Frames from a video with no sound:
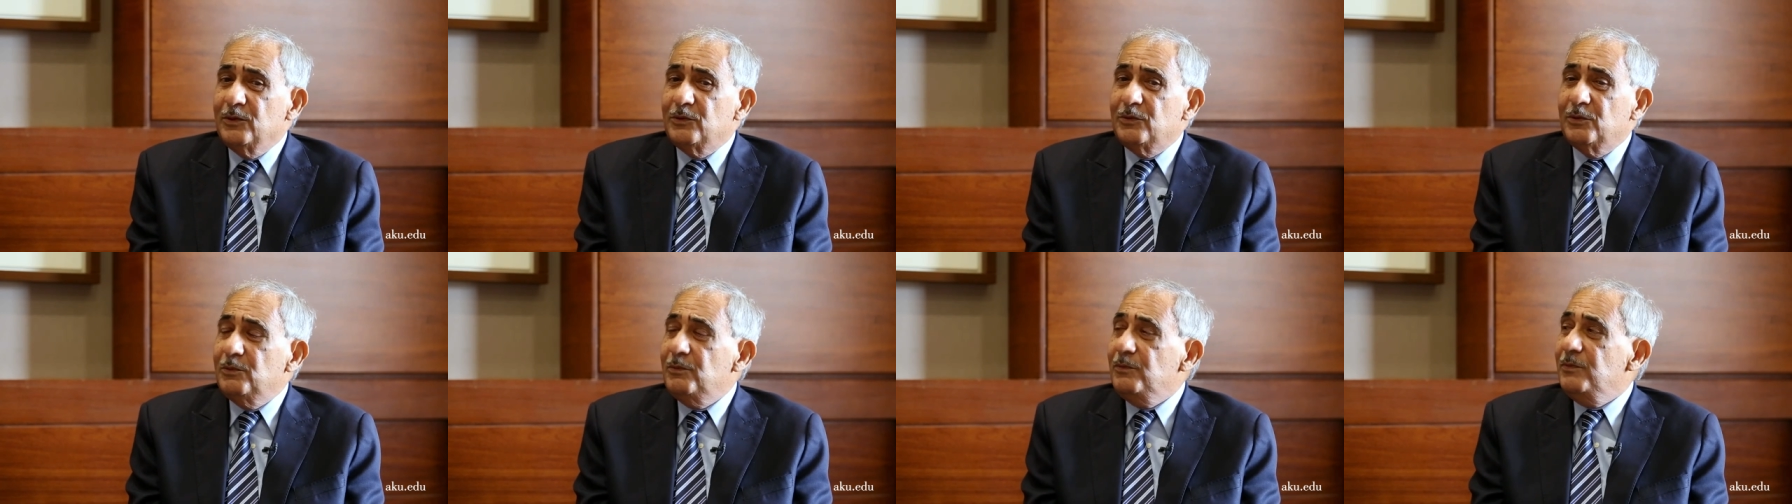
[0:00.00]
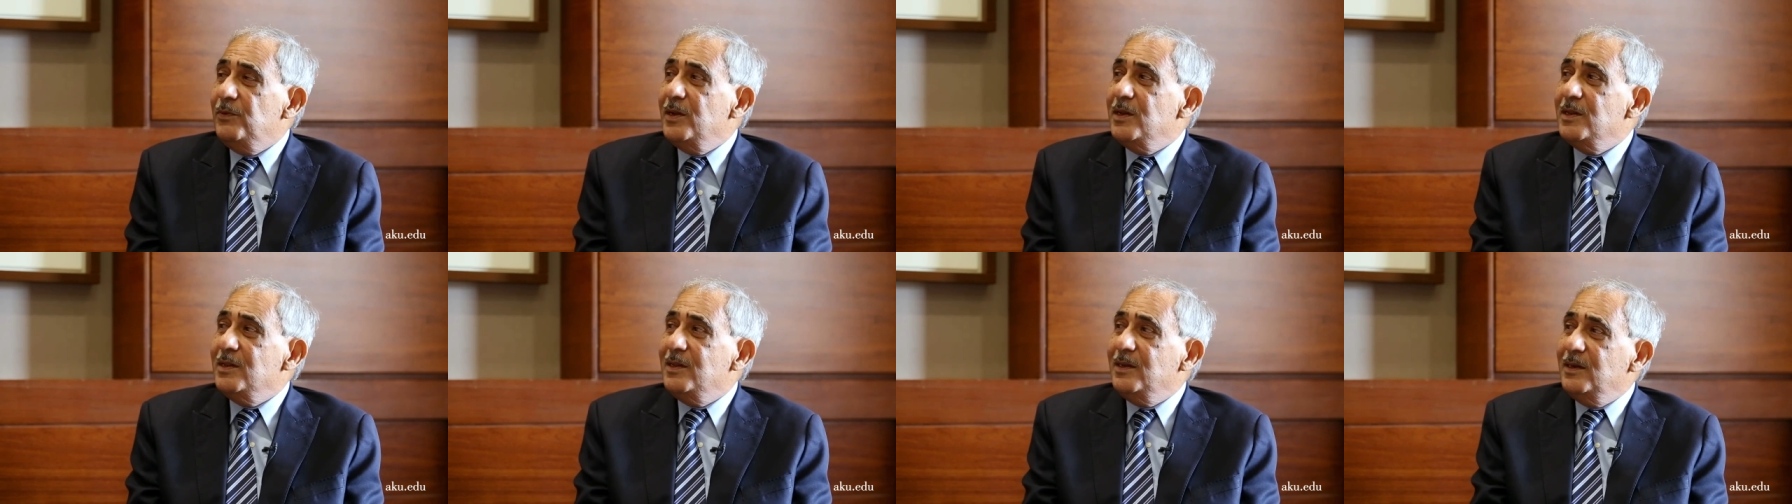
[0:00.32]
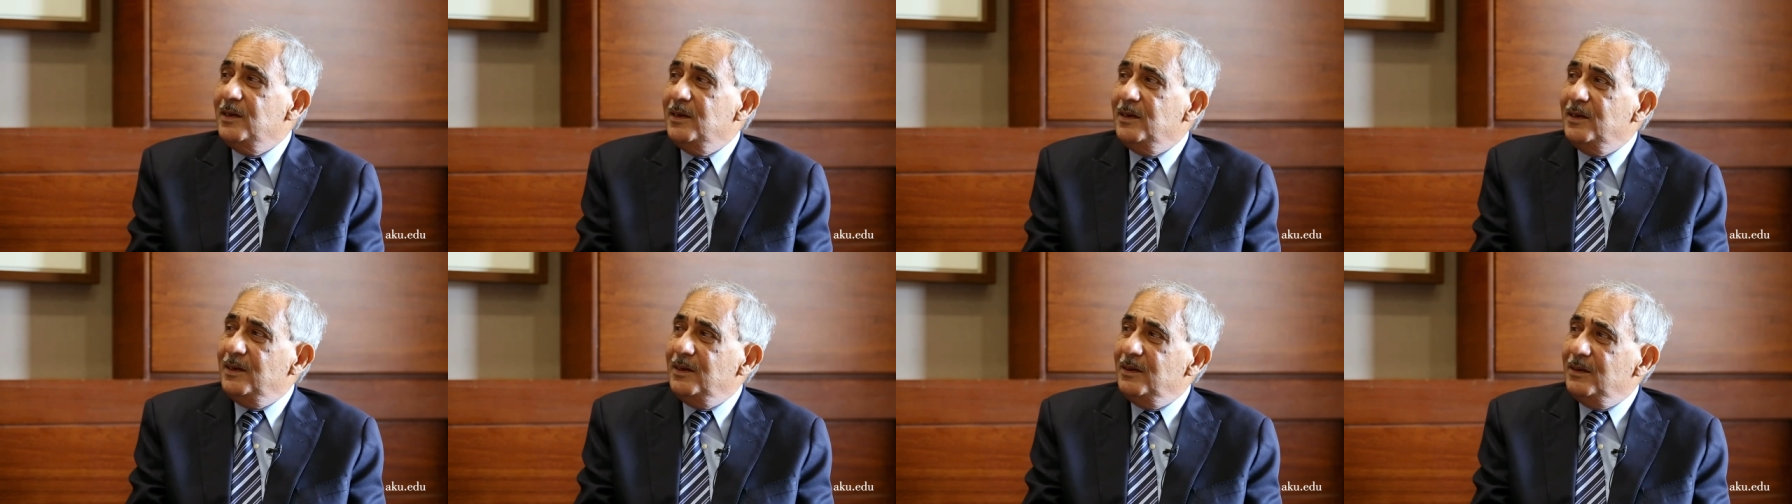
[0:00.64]
So when
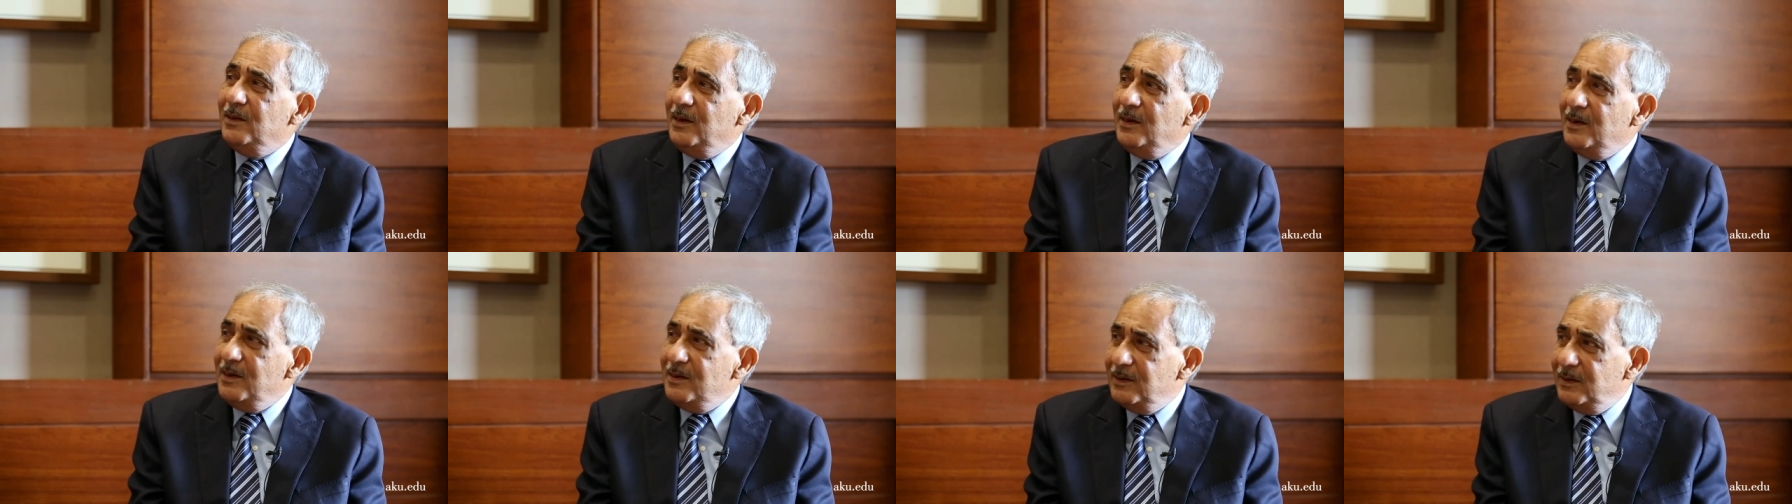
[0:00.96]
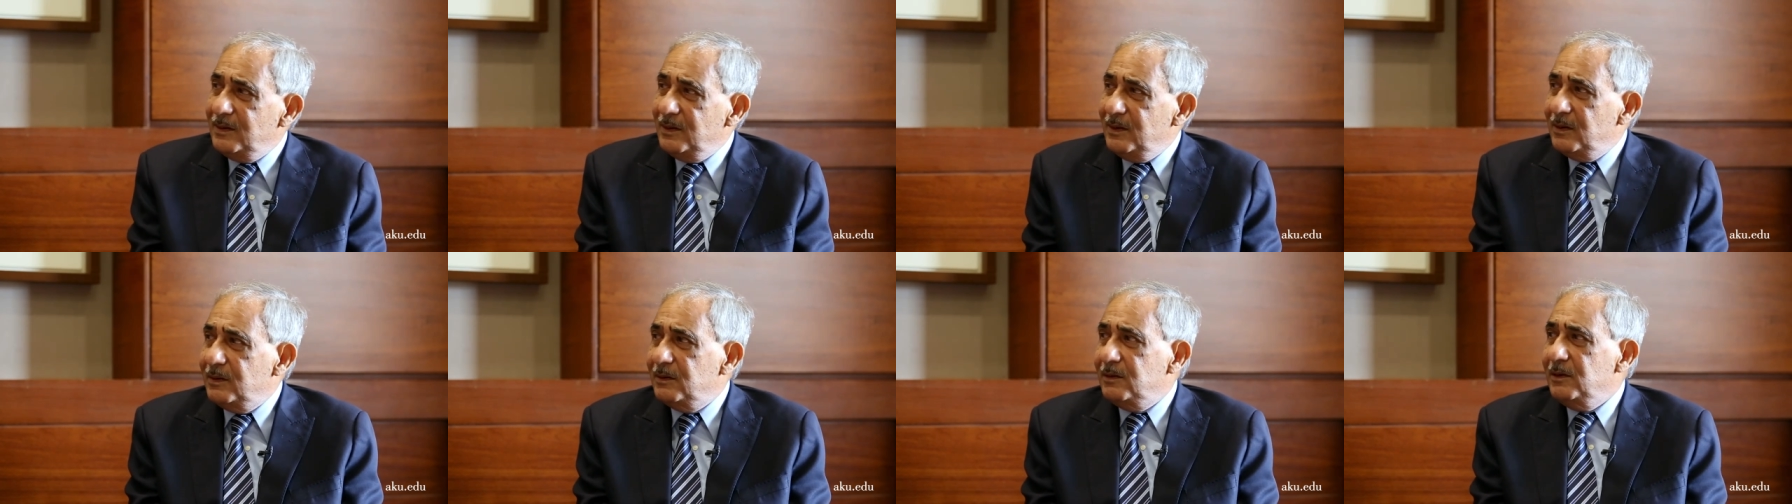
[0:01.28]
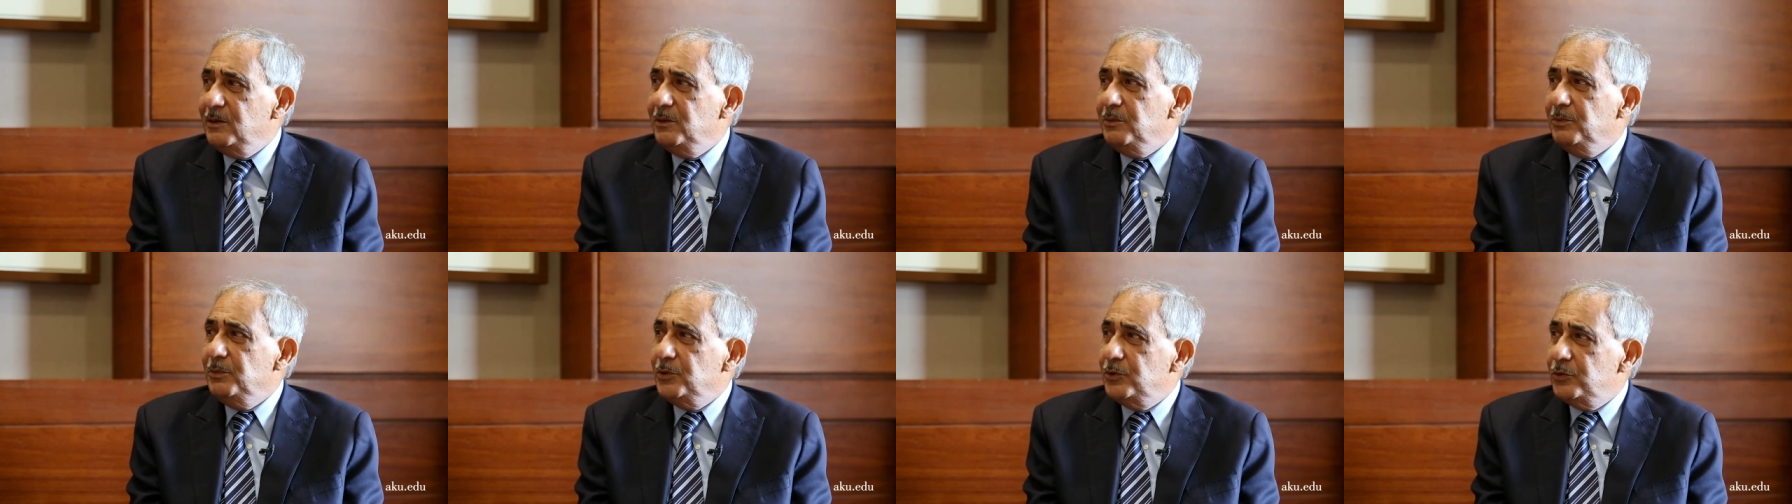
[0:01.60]
they
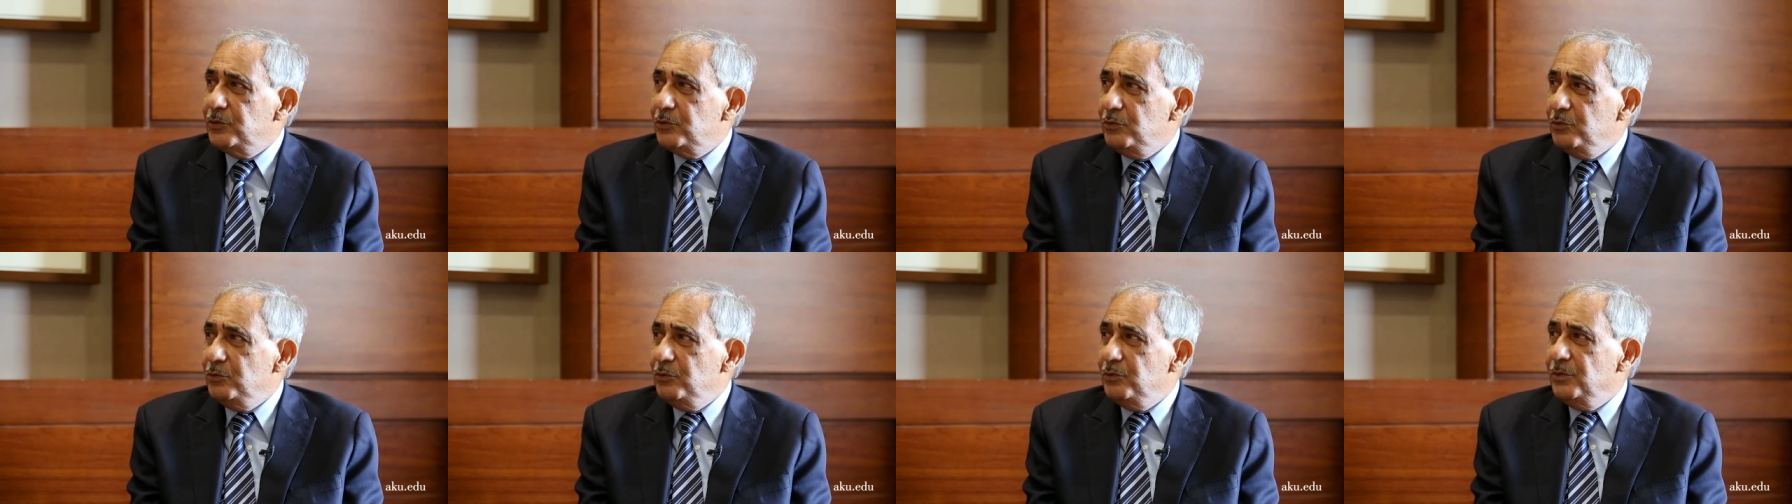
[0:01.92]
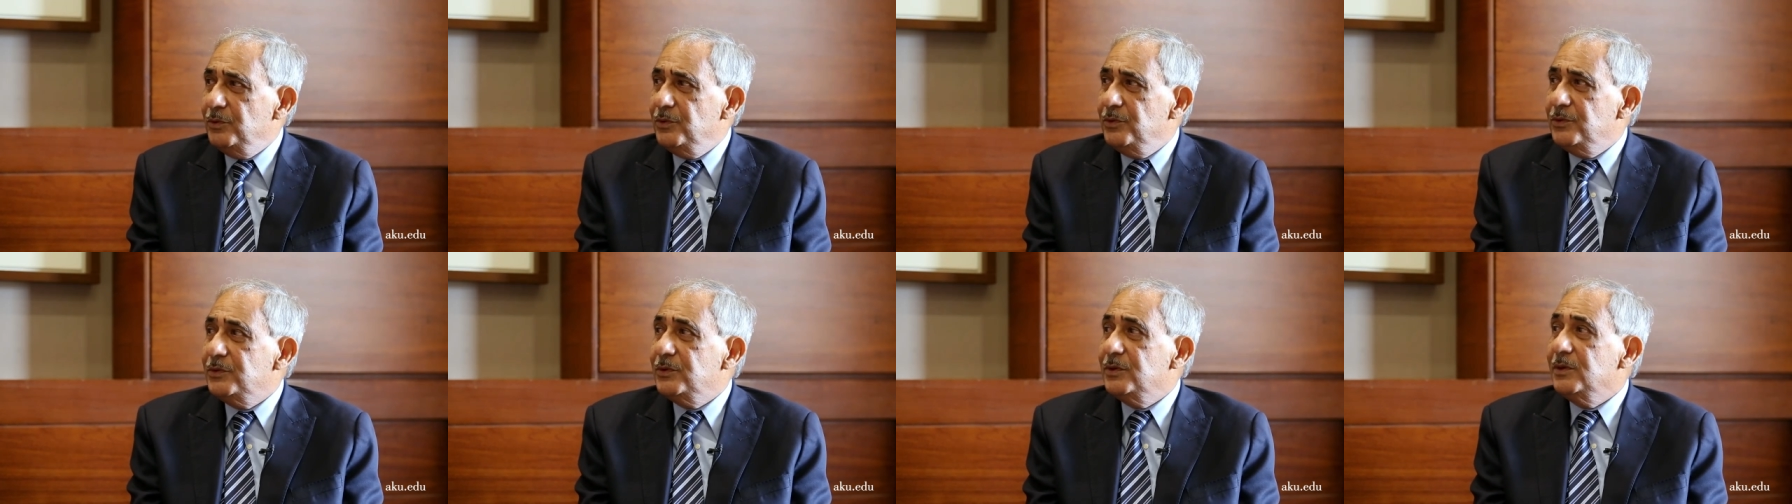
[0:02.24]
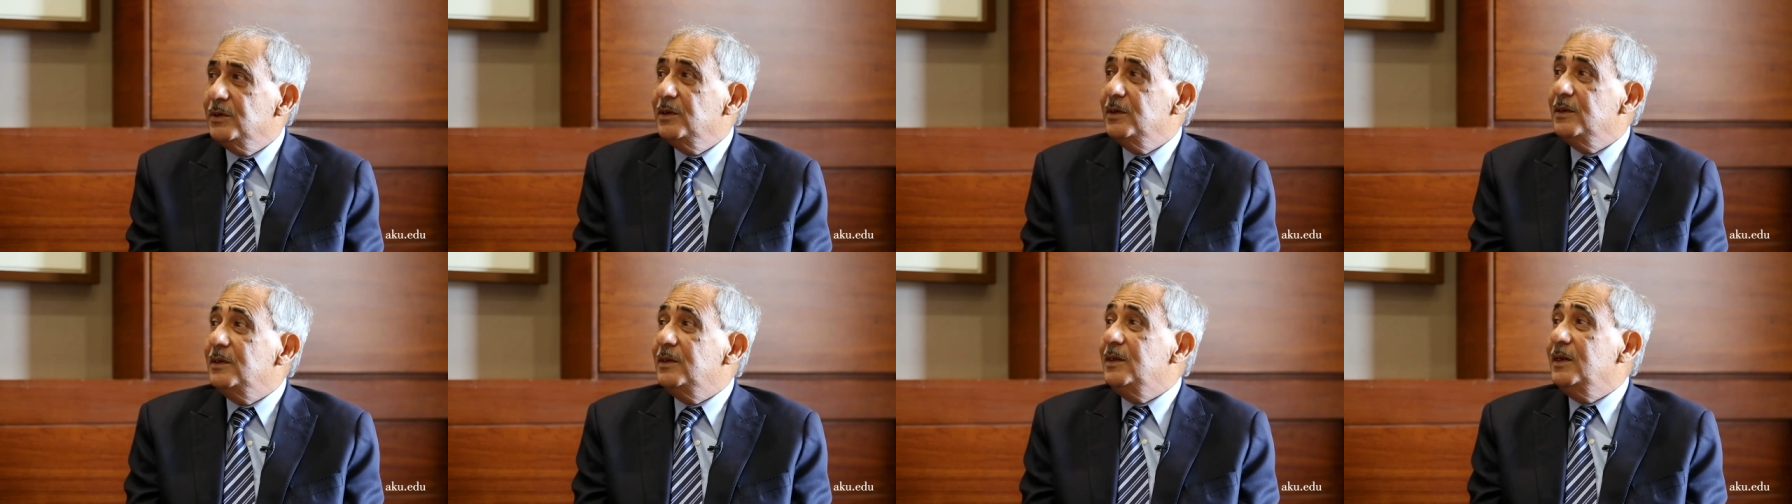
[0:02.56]
interacted with
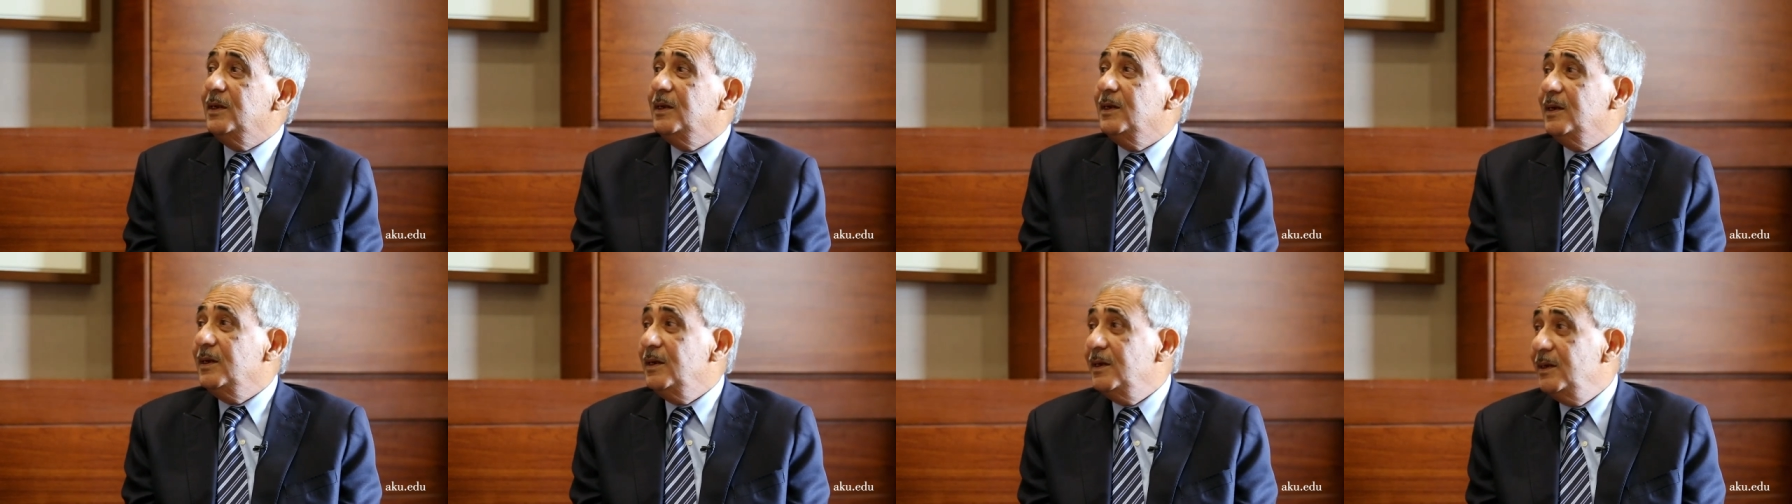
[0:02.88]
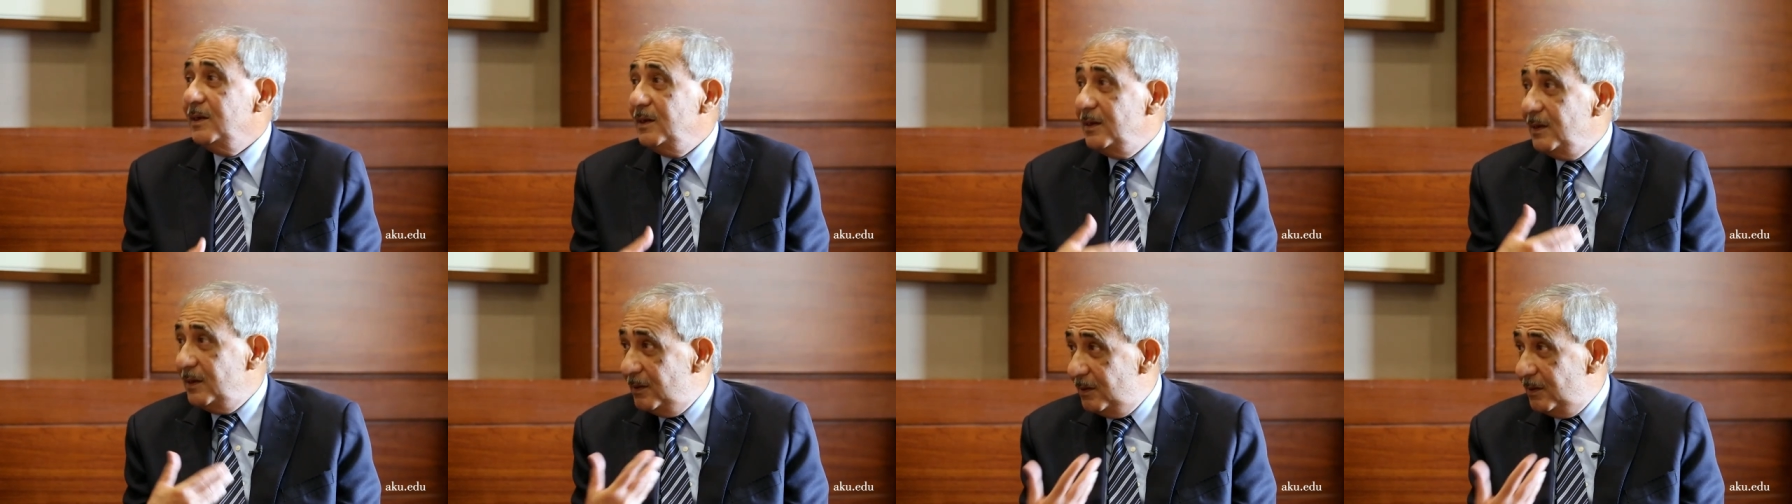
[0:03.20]
students, they,